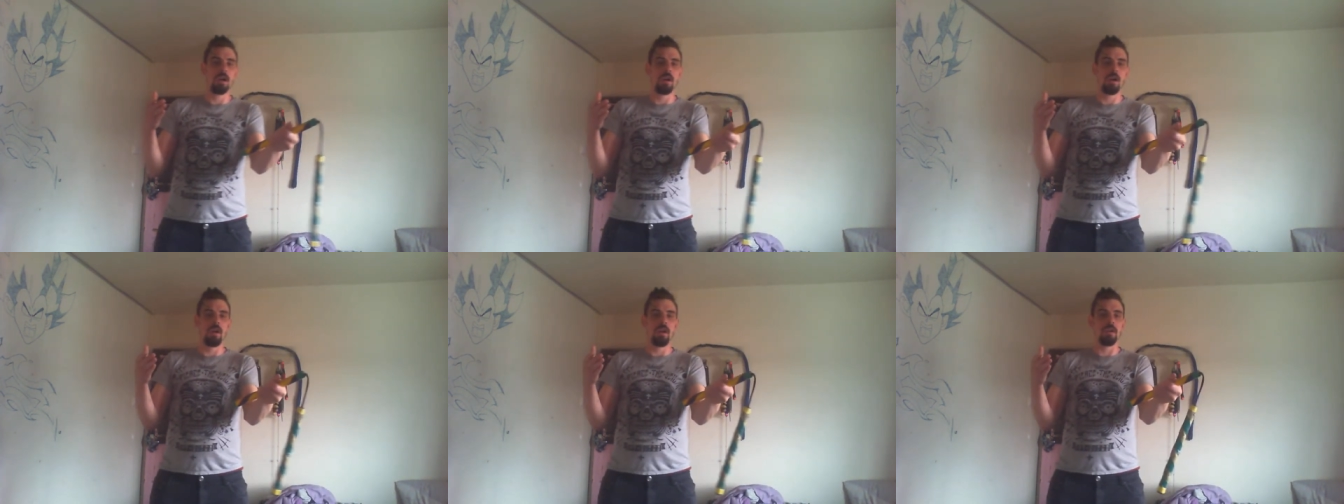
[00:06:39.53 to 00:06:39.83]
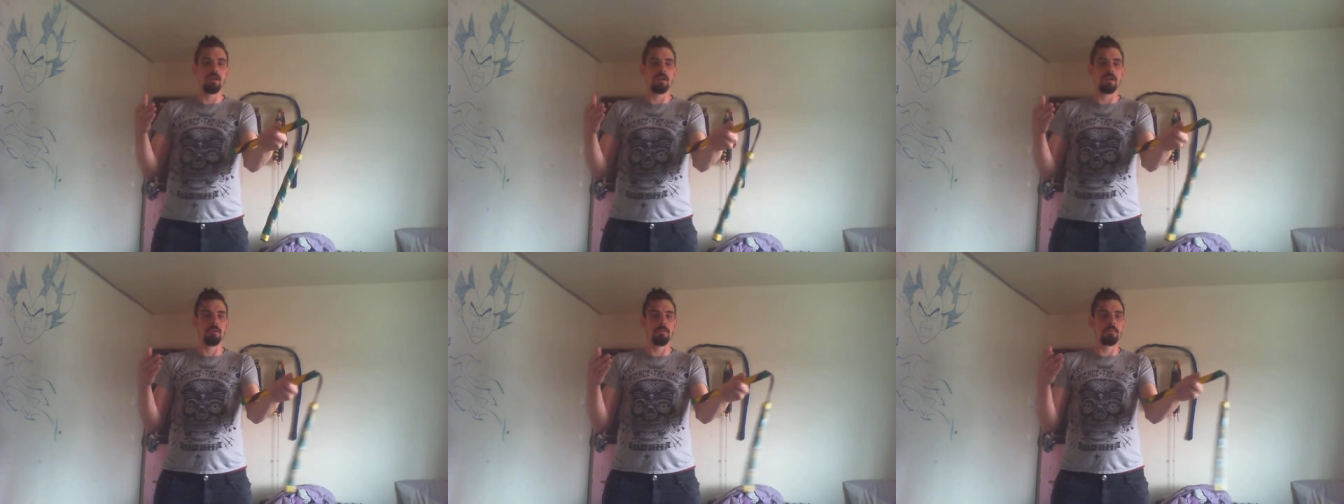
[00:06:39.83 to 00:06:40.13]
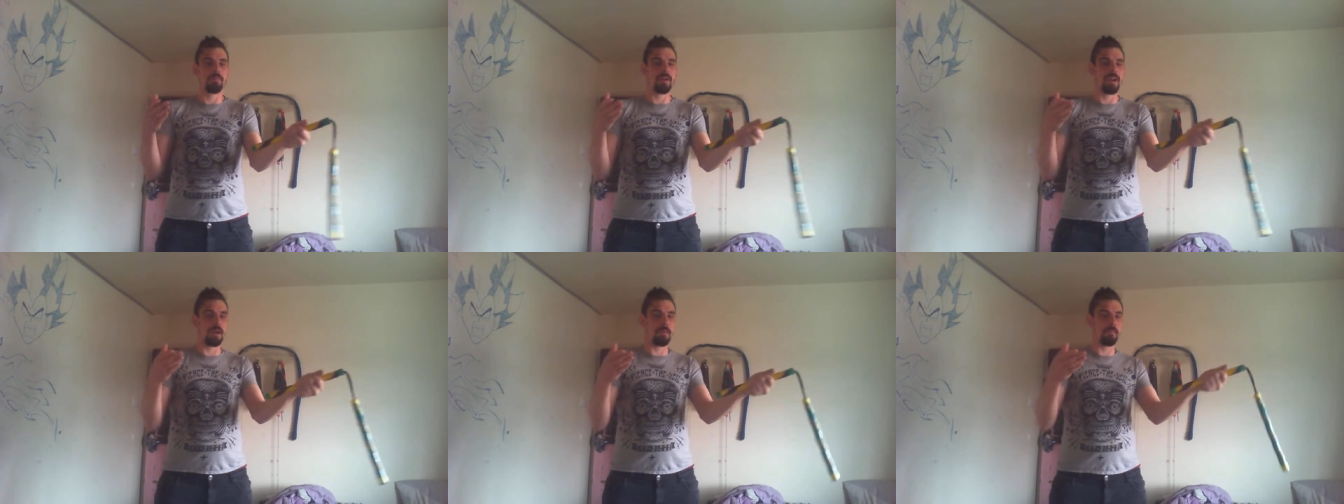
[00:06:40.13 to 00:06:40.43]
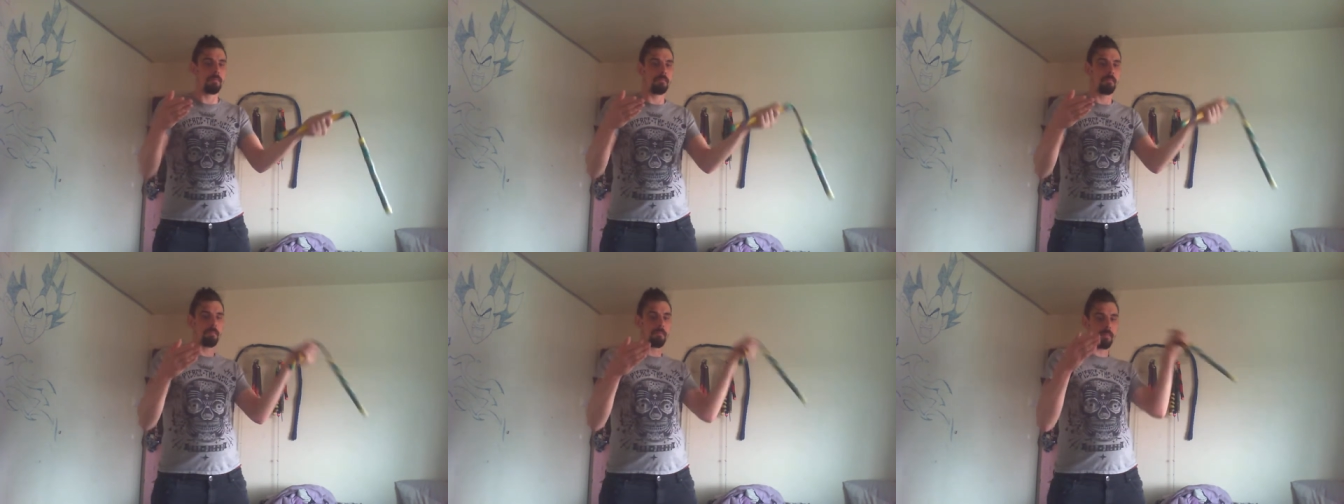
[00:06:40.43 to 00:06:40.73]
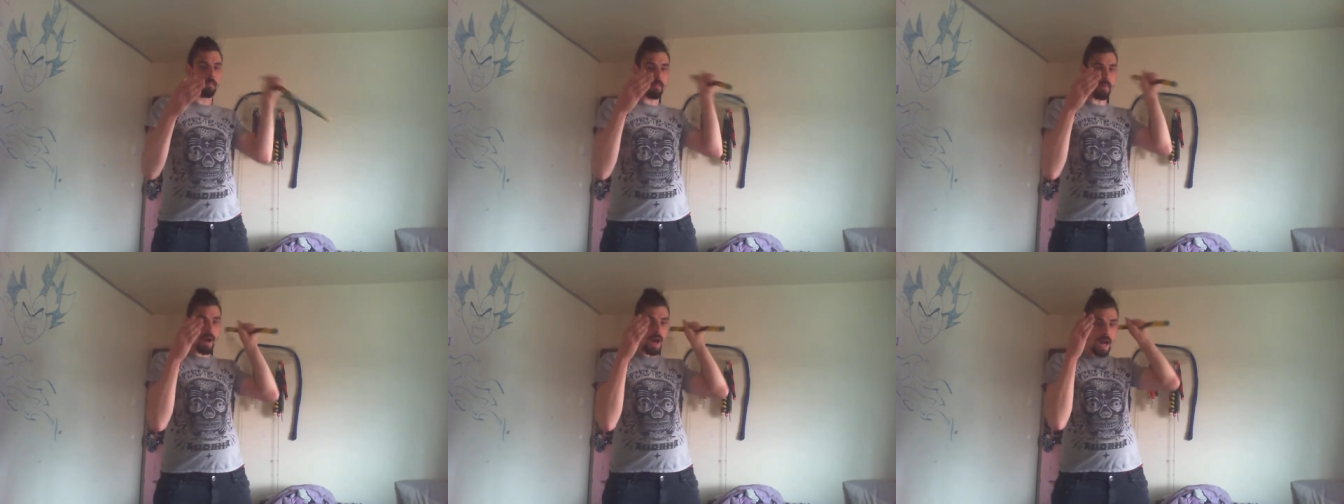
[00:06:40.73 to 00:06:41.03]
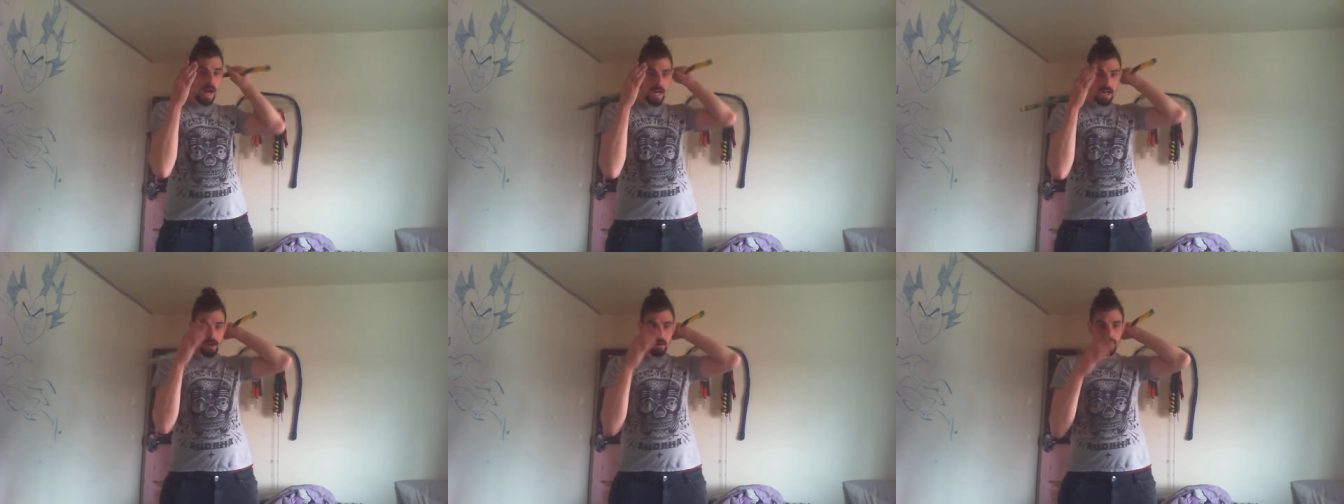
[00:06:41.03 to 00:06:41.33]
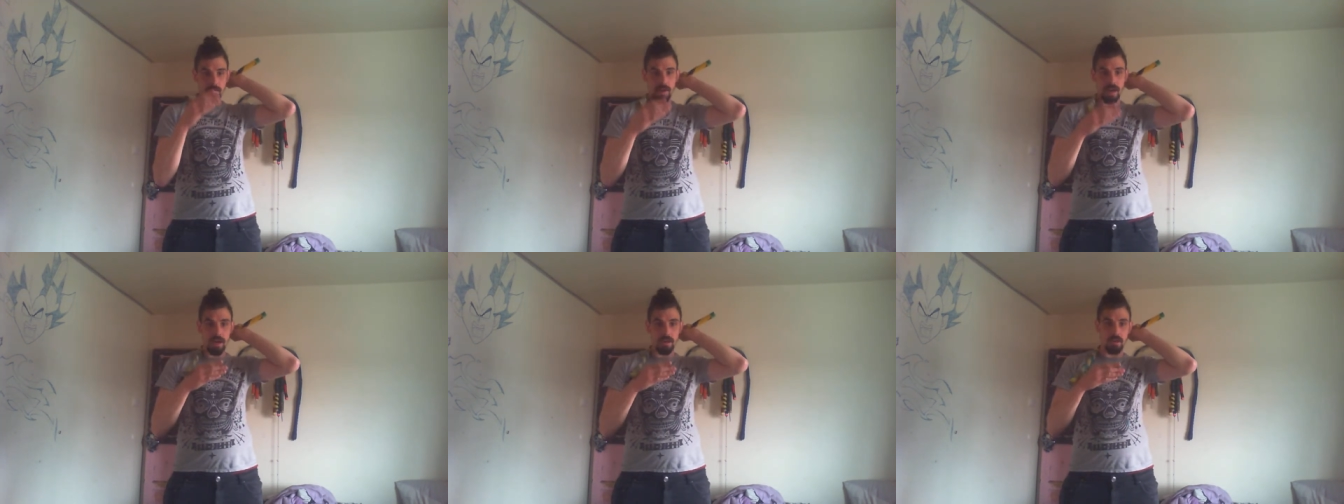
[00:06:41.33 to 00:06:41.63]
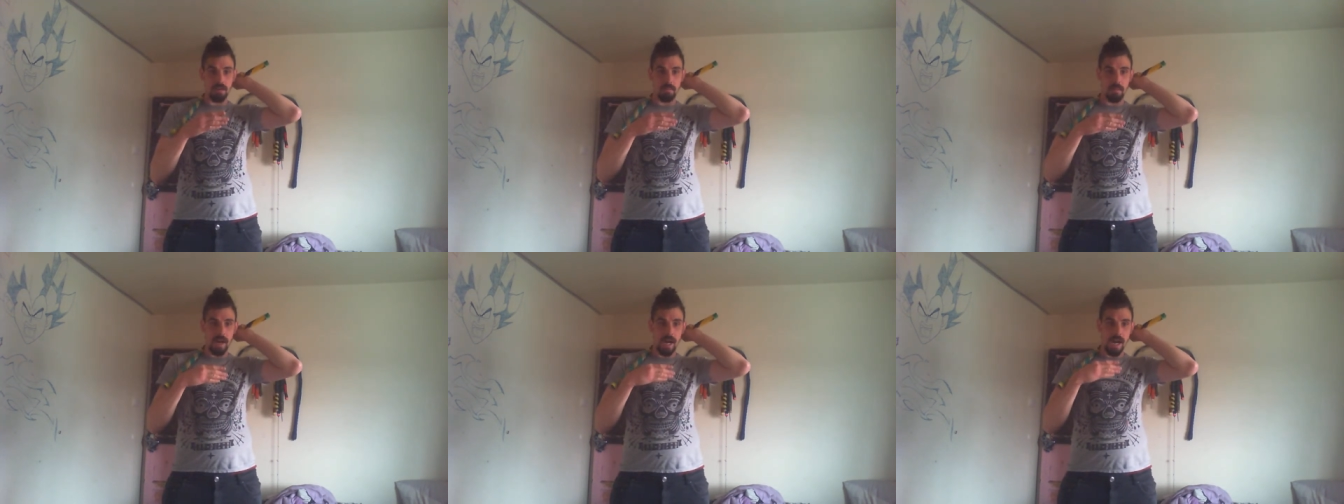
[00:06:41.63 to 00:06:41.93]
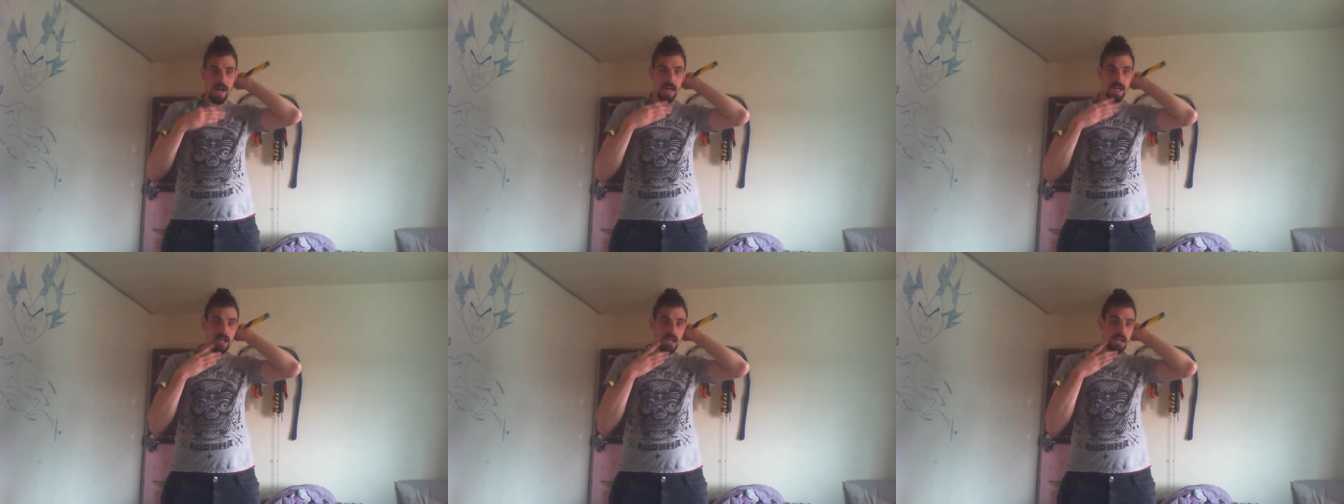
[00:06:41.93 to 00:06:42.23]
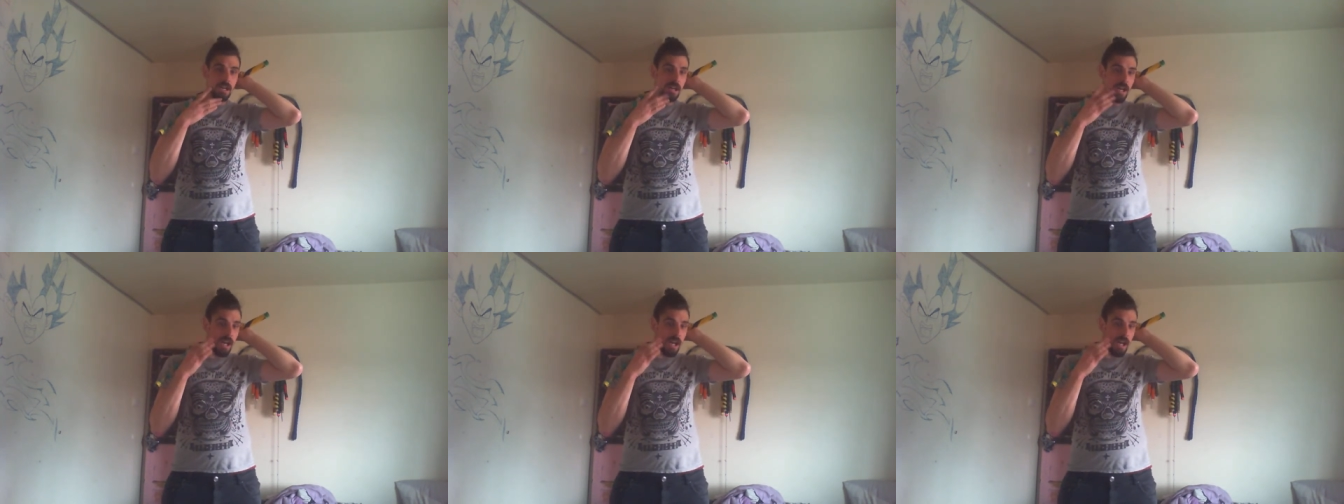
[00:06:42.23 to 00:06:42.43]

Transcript: and you're going to bring it back around the back